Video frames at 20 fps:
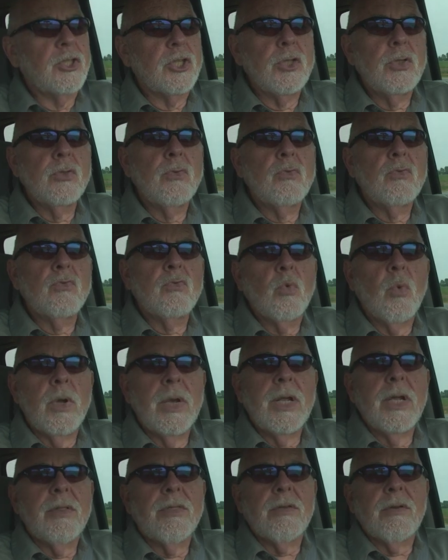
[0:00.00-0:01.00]
June
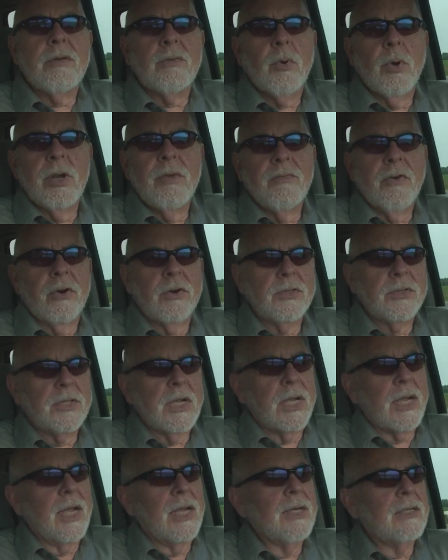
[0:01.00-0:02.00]
20th or
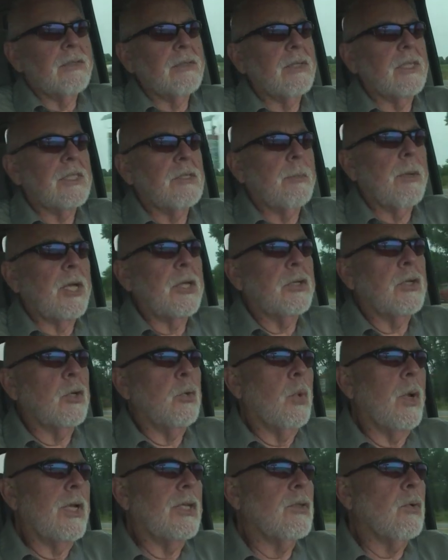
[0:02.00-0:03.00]
21st, I guess. That's about
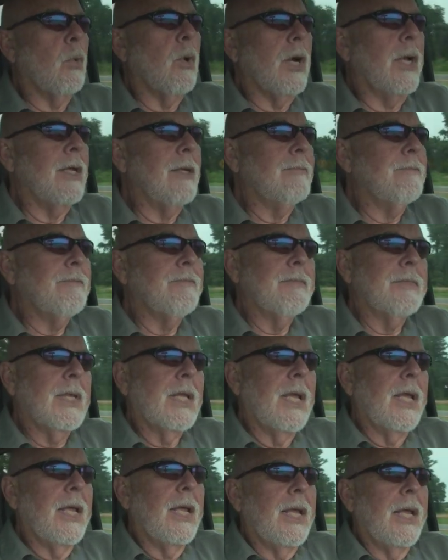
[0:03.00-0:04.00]
2 weeks away.
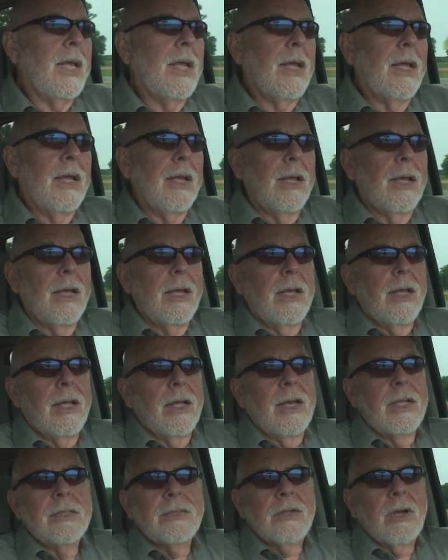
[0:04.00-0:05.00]

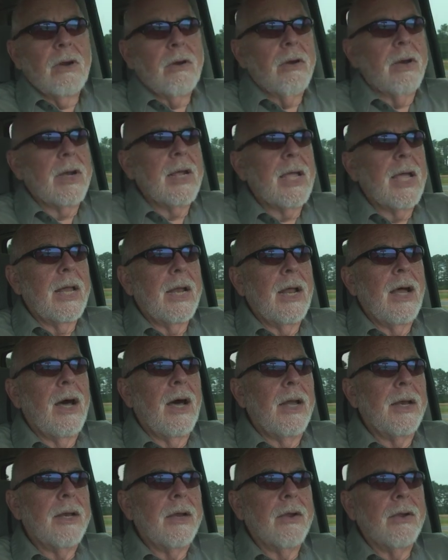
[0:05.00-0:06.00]
And it's already gotten
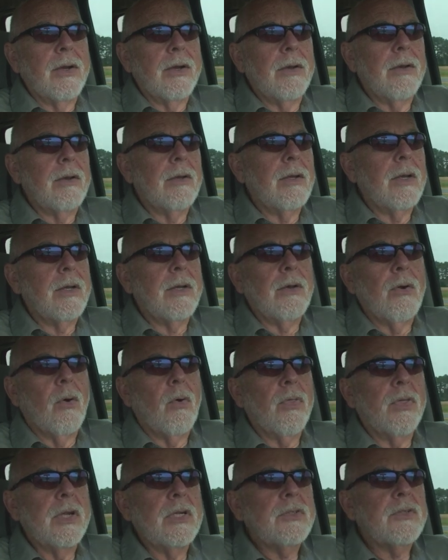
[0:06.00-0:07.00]
hot here in
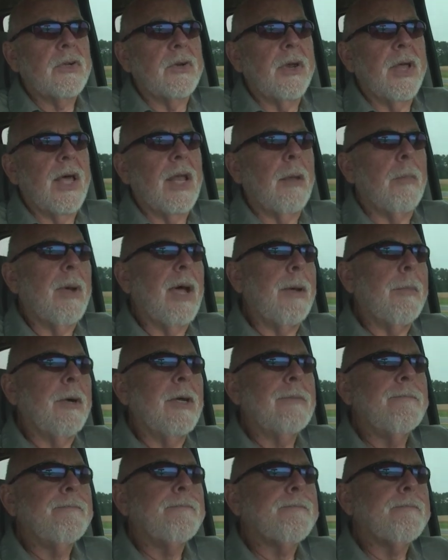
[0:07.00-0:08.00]
northeastern
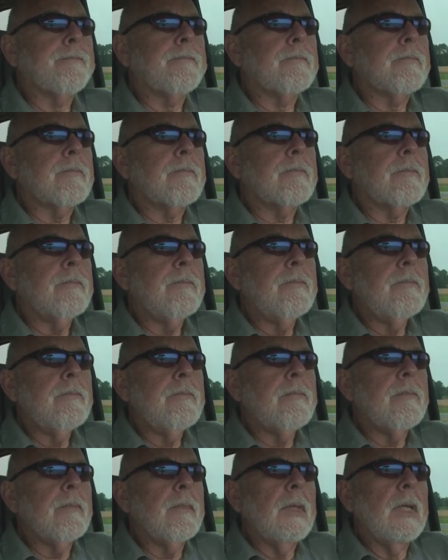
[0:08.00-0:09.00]
Alabama.
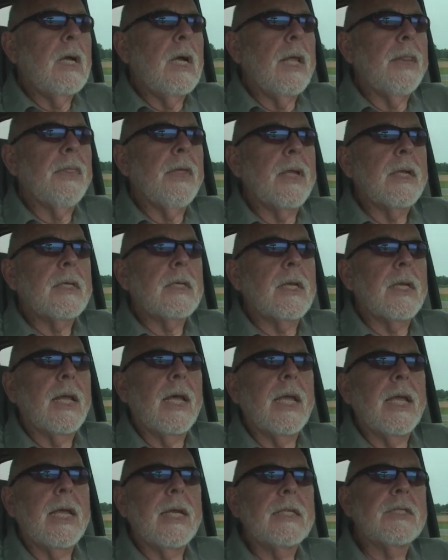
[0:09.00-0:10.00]
I think
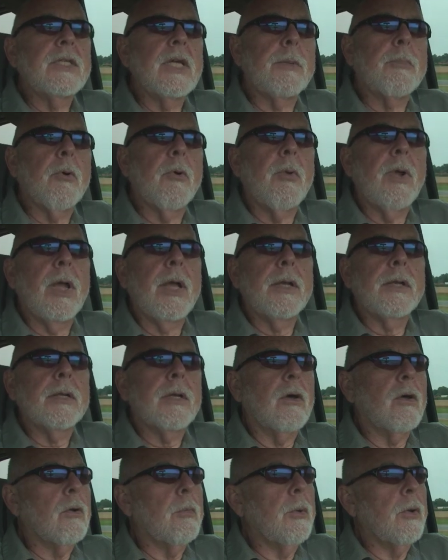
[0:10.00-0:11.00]
today it's
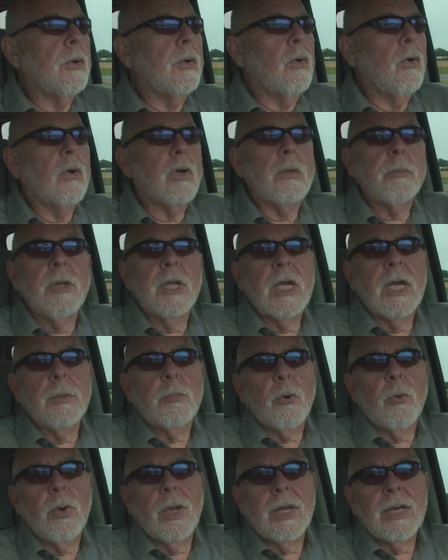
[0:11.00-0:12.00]
going to be
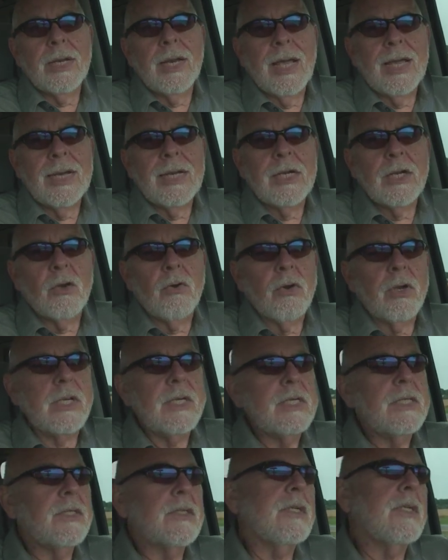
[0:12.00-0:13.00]
up around 90
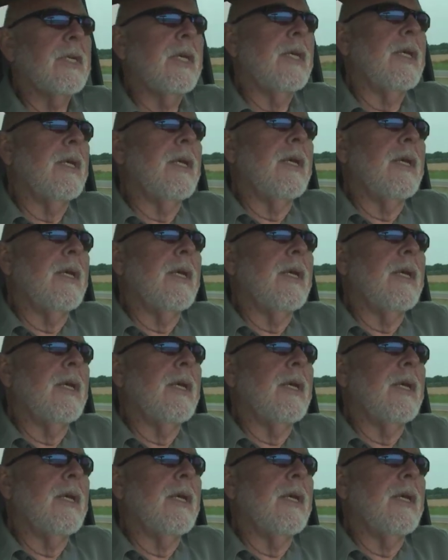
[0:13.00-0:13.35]
degrees.